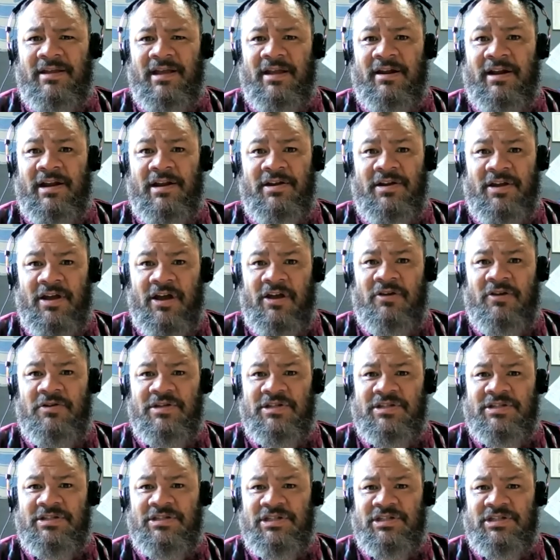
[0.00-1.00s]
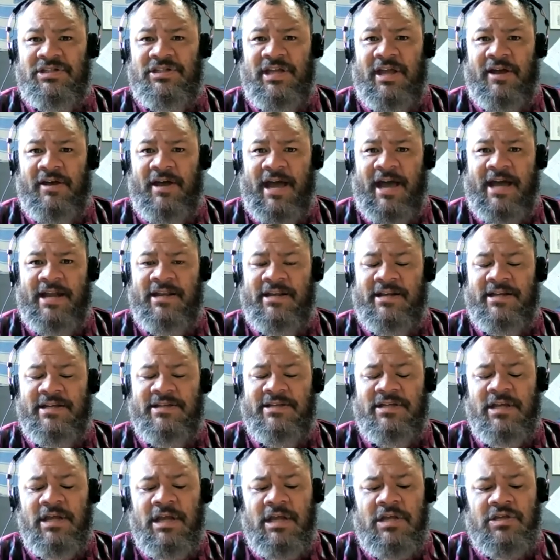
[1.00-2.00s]
I know just how hard it
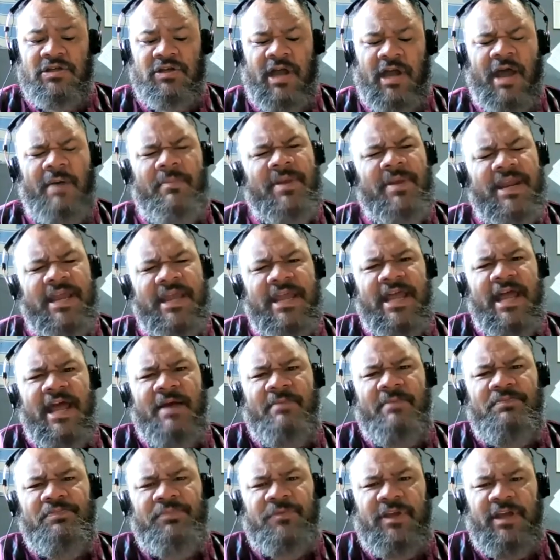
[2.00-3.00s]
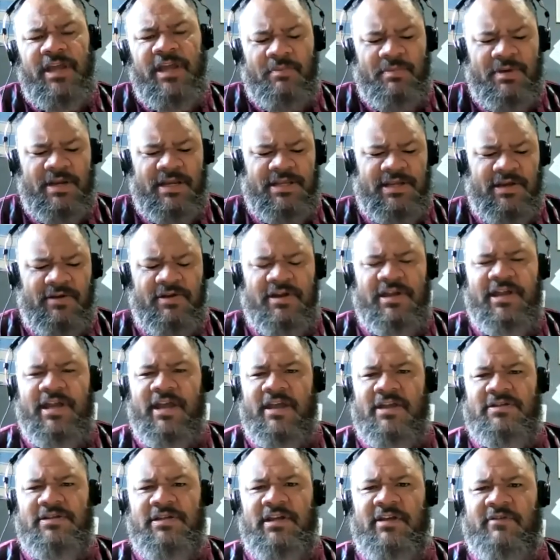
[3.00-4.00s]
is. So how many dairy
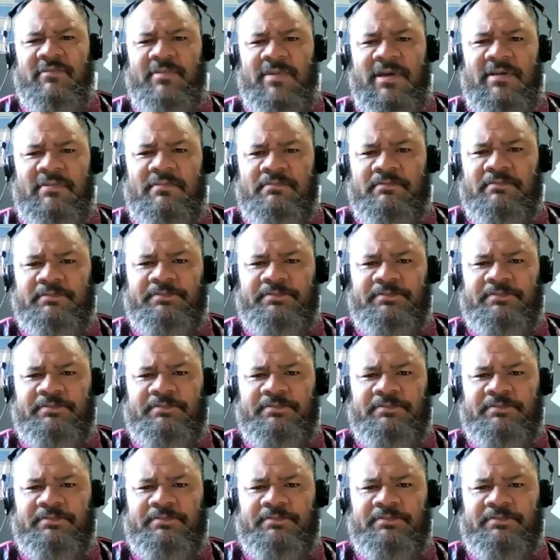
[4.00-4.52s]
cows do you have, mate?